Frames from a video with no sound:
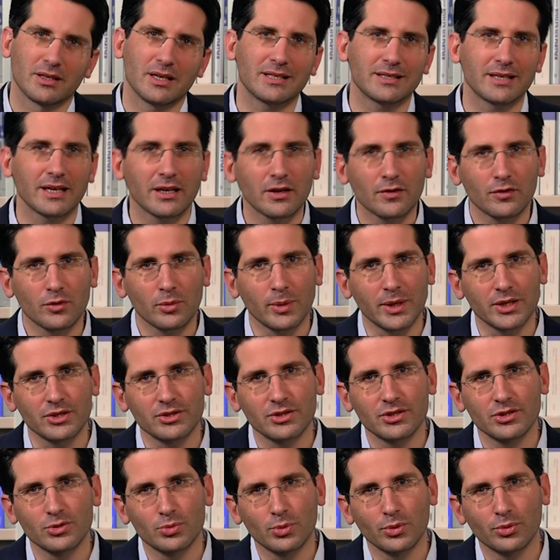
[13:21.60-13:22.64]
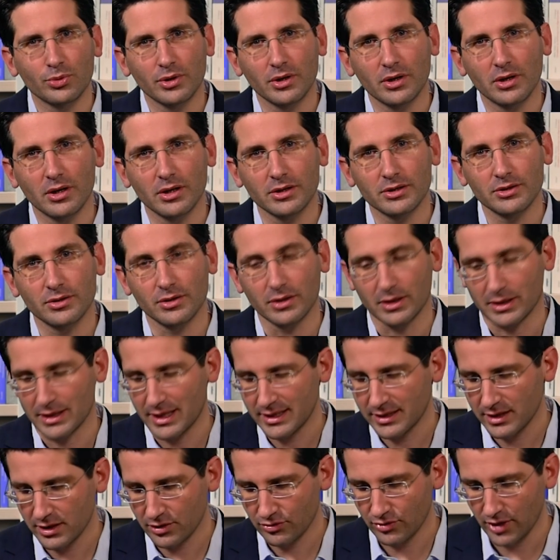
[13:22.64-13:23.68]
a set of questions with regards to the
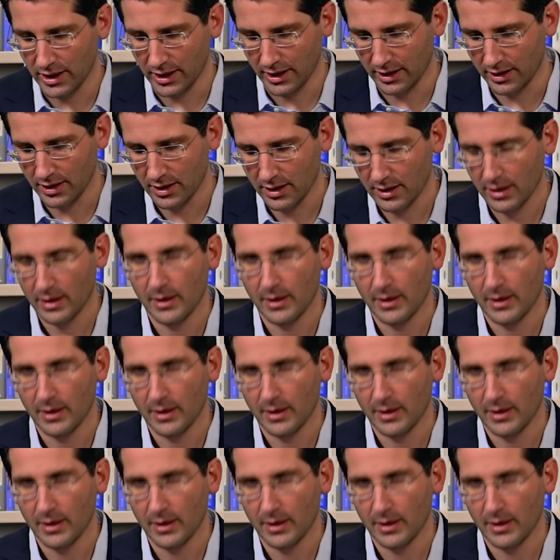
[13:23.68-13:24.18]
classic reading.